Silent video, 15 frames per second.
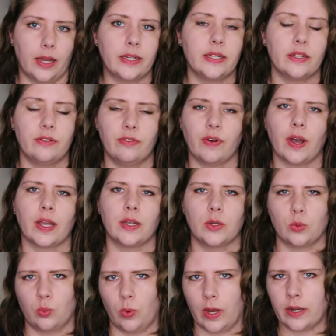I did find
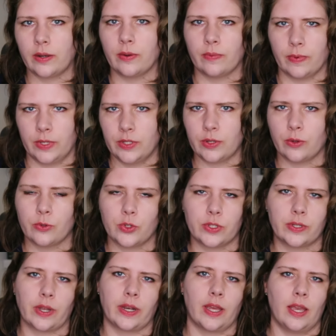one research
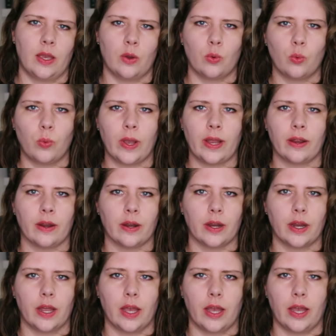study where
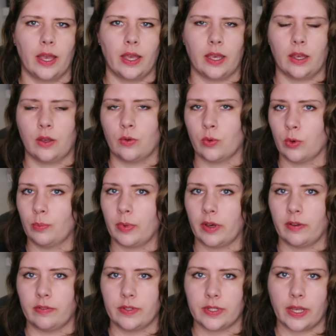a group
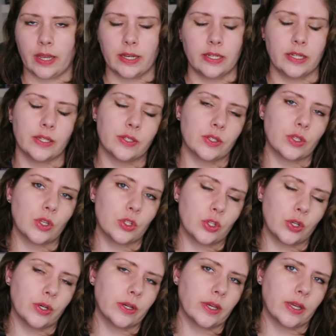of scientists
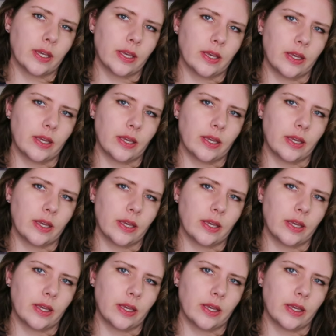took